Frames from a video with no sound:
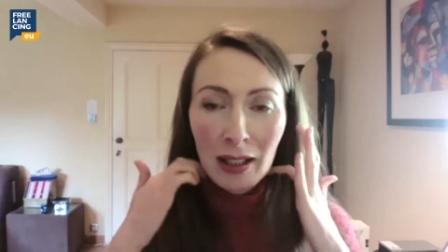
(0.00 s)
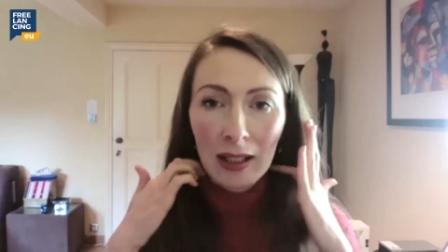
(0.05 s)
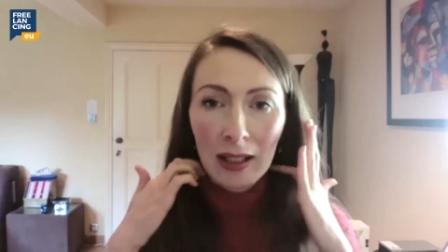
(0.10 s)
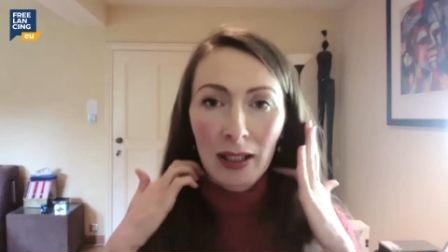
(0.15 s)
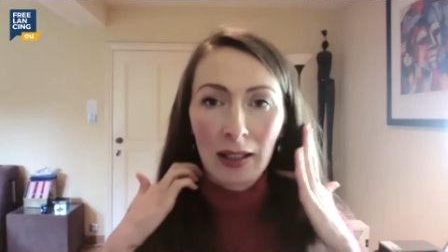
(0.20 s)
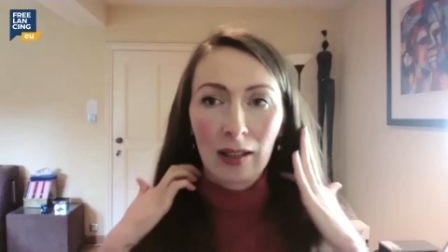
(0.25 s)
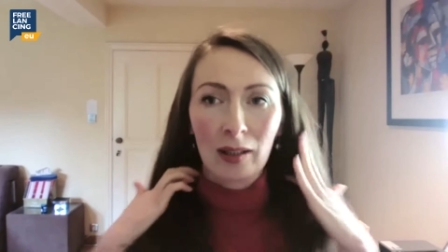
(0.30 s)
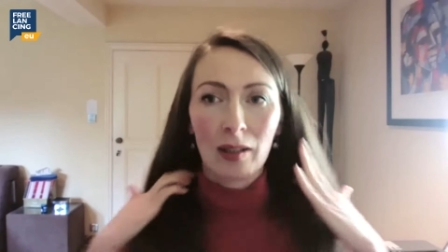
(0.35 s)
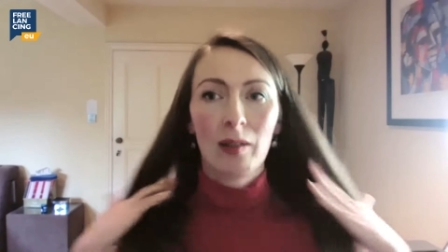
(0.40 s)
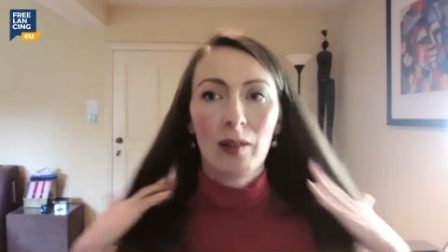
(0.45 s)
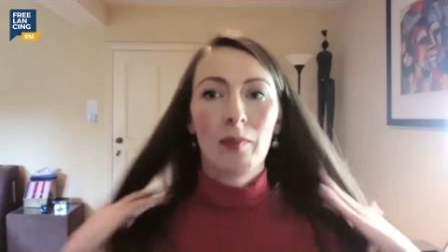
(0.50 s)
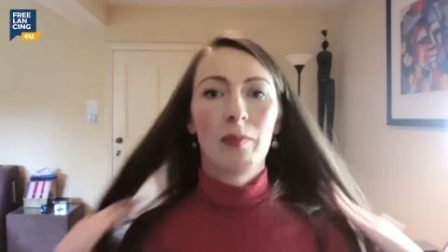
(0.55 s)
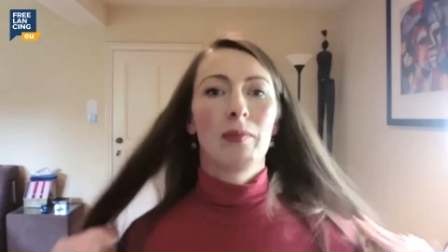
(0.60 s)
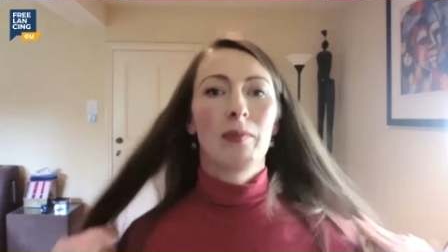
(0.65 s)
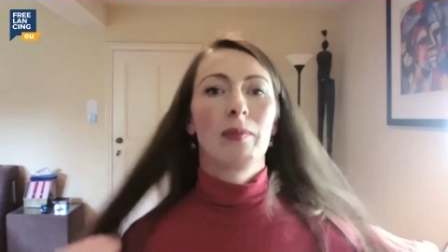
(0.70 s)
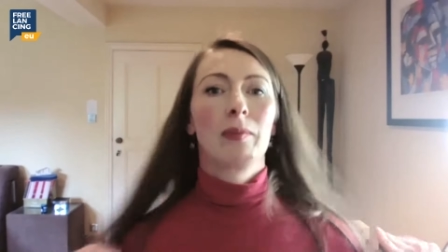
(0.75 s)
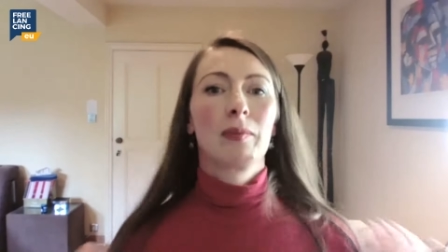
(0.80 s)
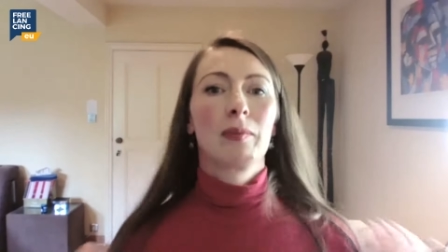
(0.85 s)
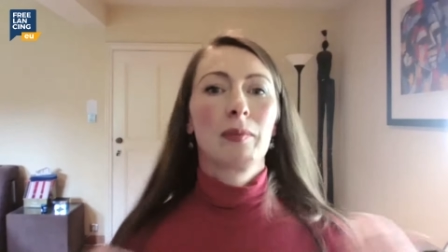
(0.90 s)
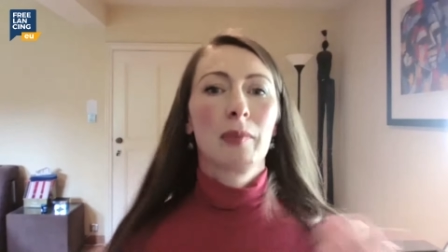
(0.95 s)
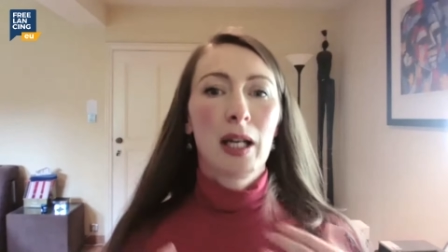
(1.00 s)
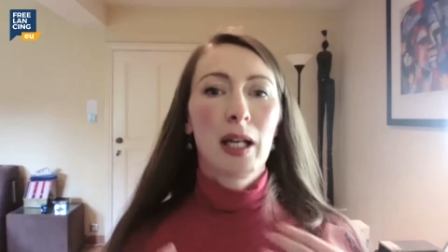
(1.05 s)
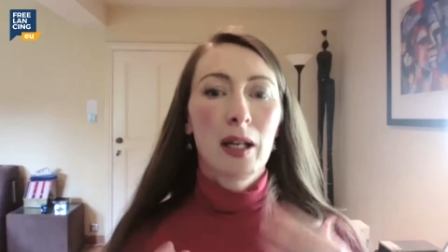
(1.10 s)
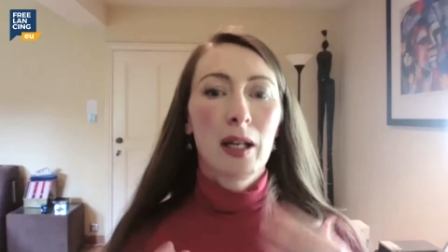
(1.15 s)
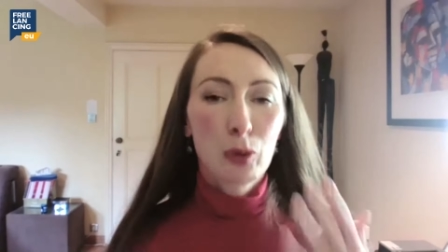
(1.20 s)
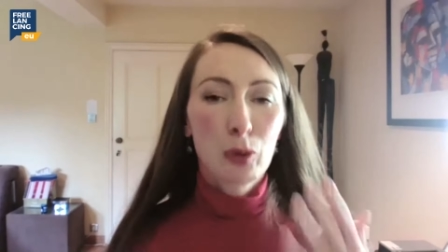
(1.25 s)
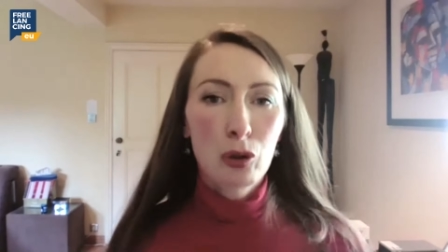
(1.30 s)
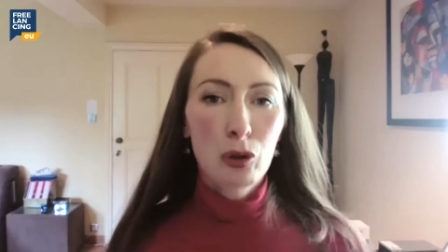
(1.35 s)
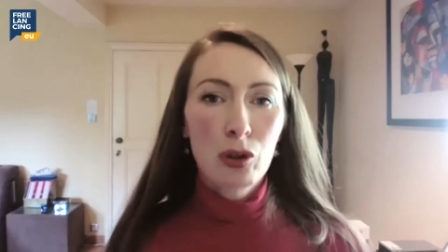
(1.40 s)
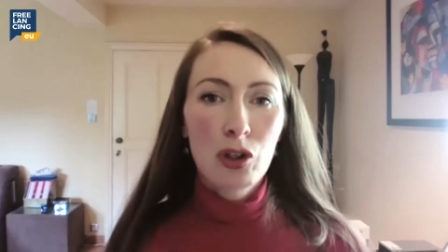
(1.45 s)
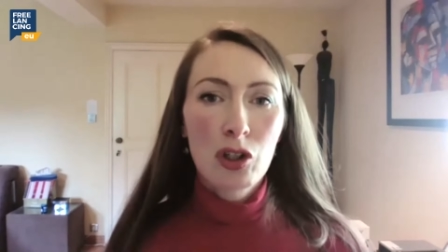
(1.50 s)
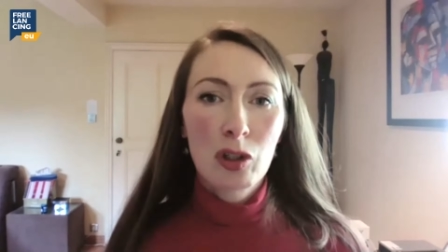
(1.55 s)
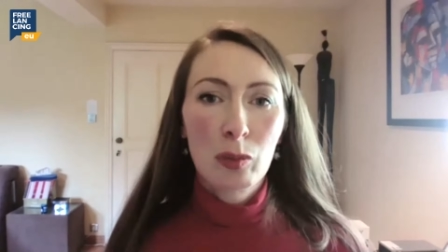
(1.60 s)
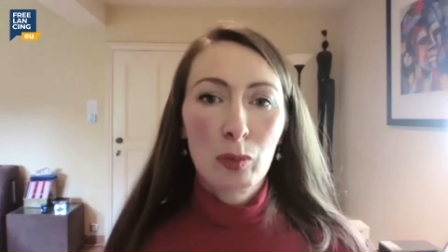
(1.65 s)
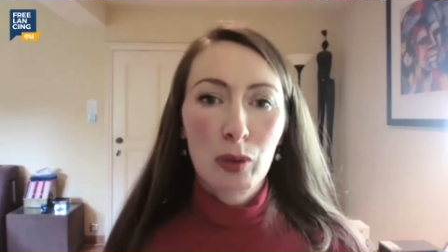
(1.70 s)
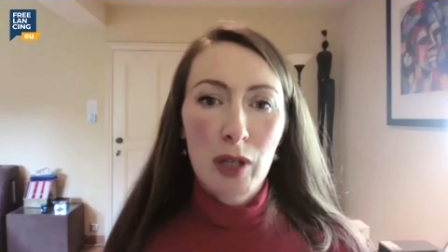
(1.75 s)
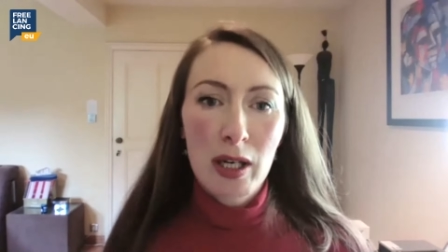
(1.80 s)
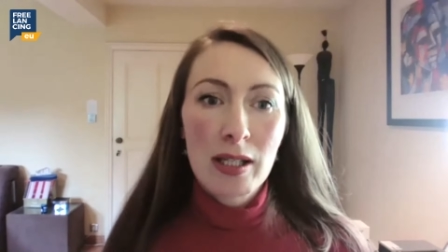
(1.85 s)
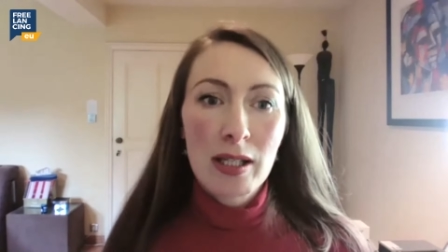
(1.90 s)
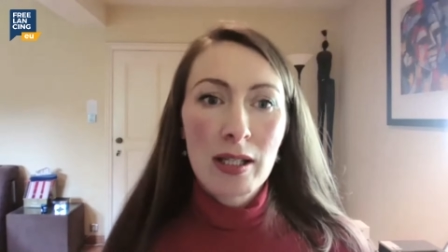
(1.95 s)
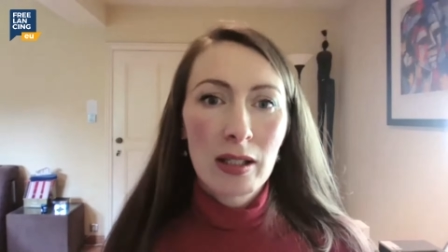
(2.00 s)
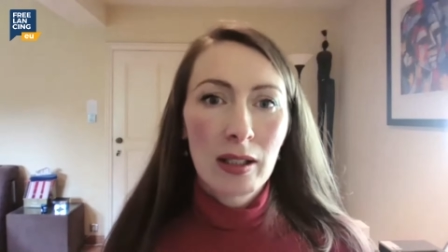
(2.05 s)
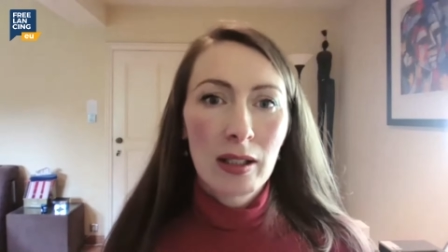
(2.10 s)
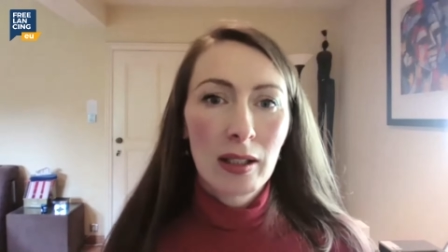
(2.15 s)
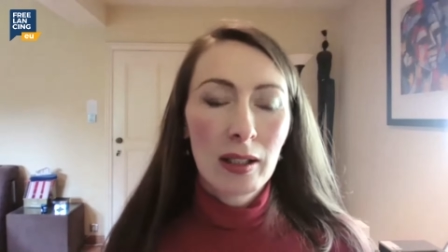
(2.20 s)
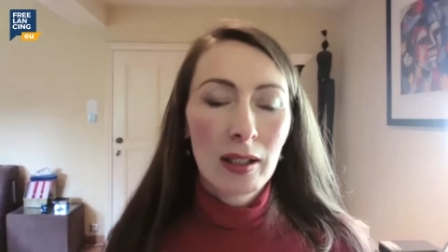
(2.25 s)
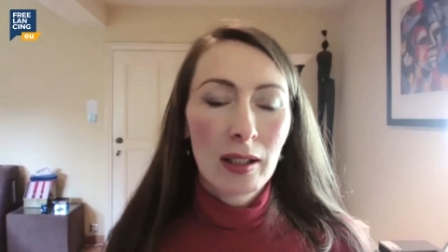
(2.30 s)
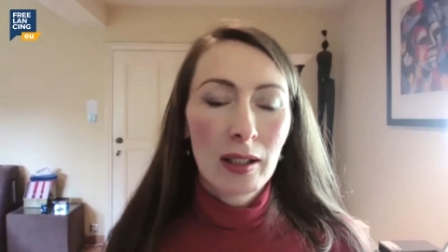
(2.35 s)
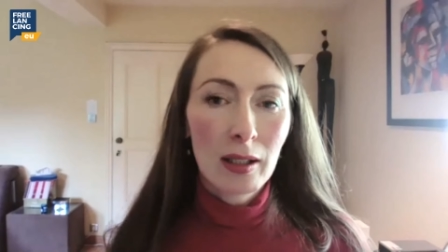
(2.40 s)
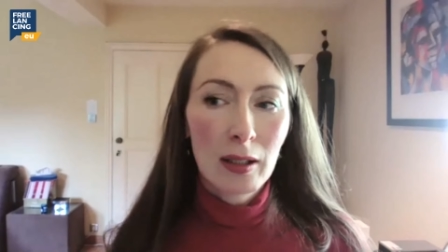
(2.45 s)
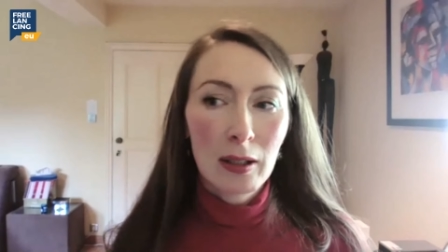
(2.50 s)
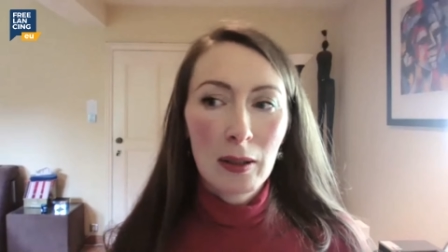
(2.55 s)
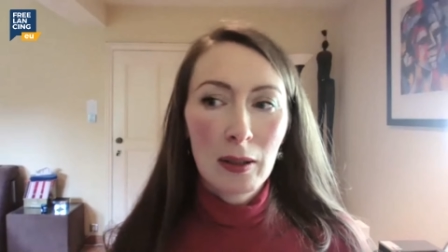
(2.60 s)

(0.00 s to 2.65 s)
approach in pricing,